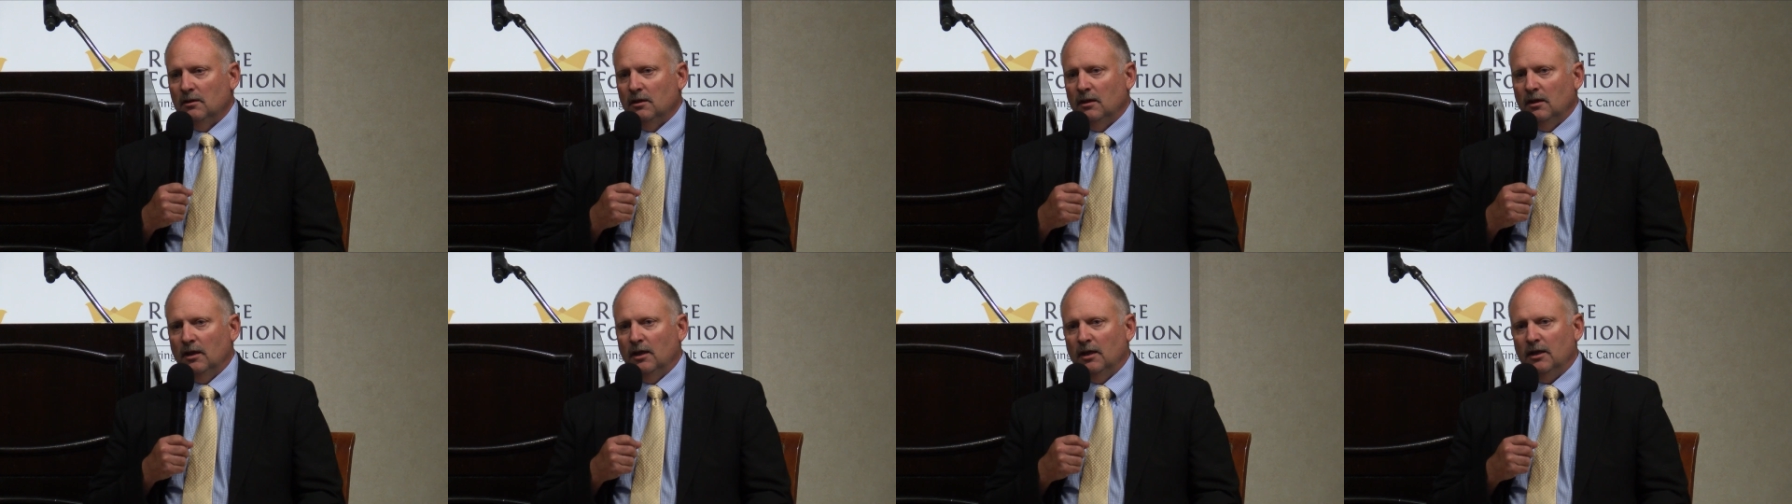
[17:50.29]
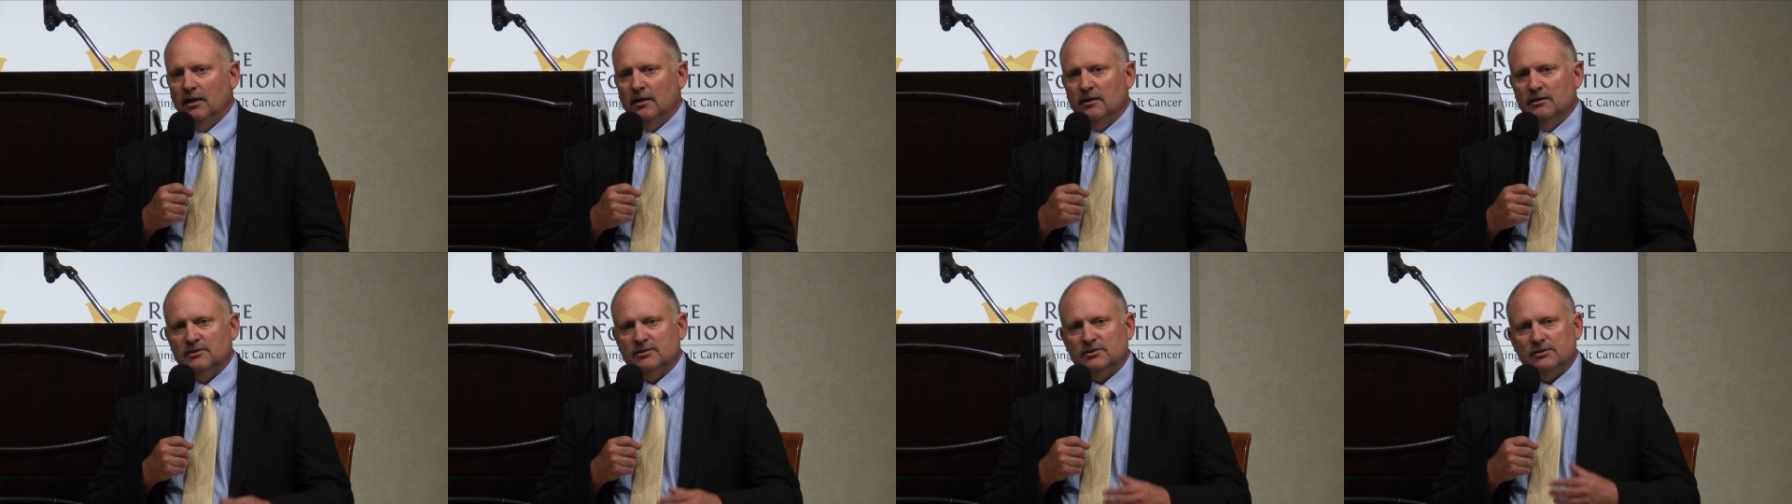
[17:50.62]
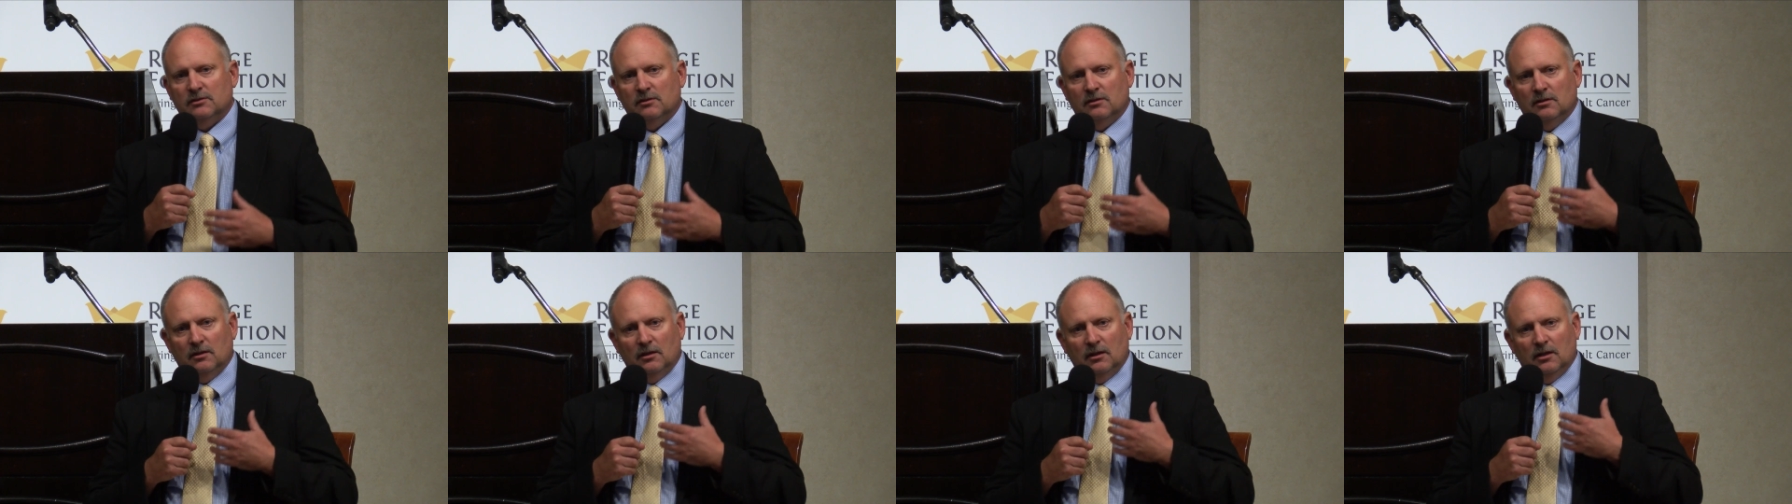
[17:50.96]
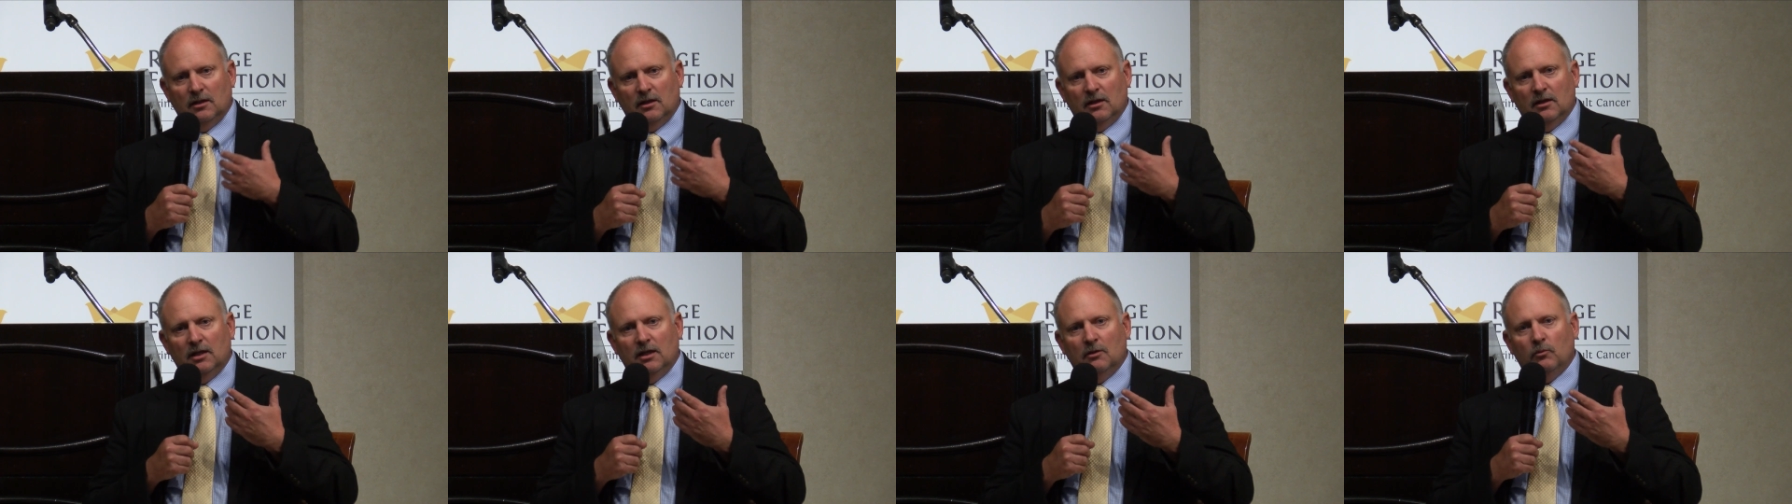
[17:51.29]

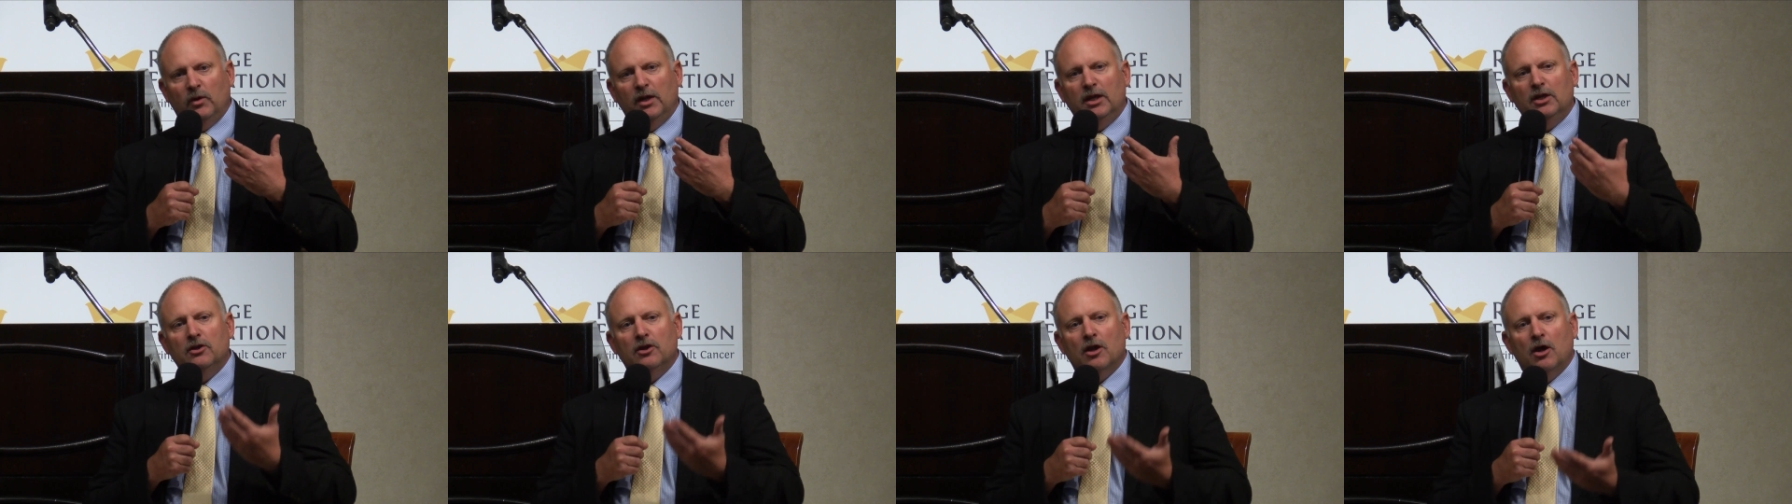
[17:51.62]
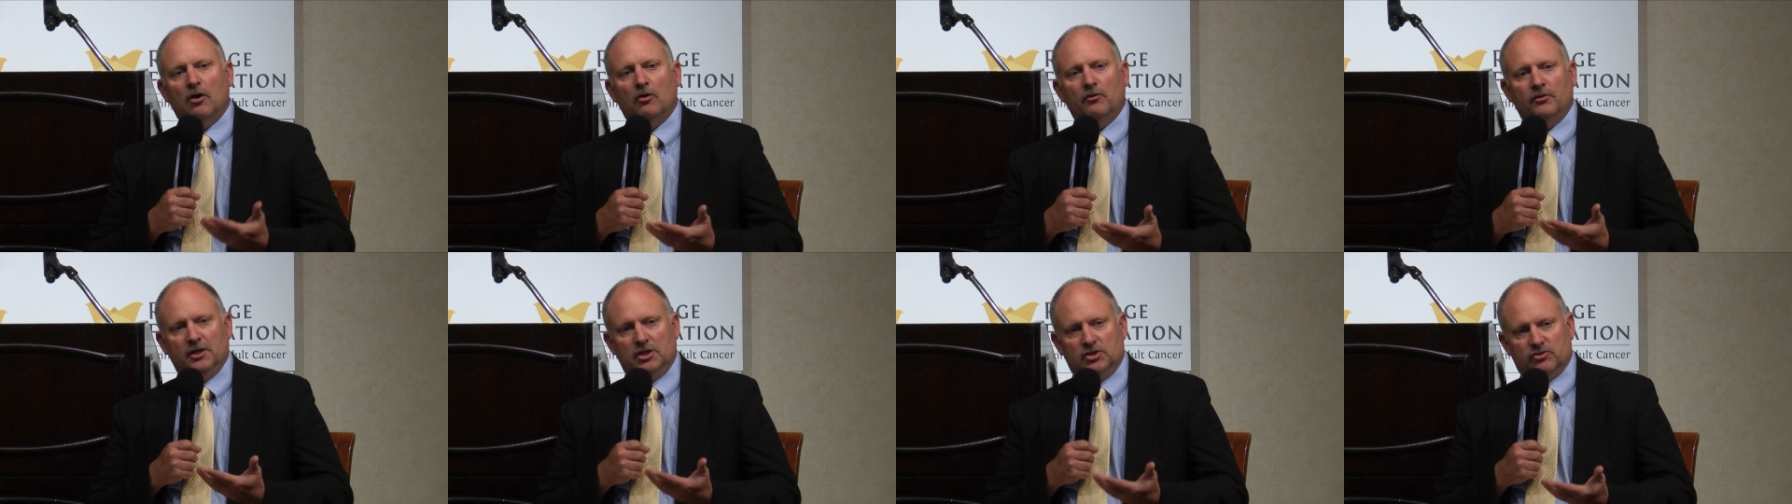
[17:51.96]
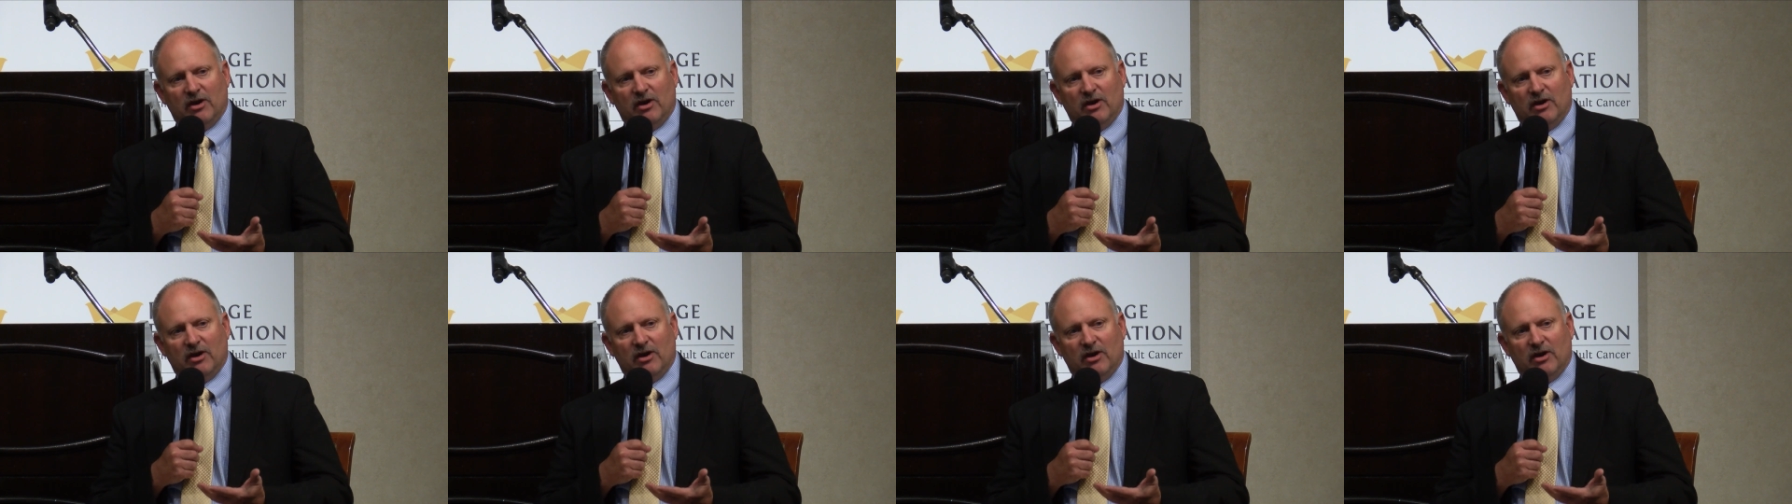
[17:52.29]
We know the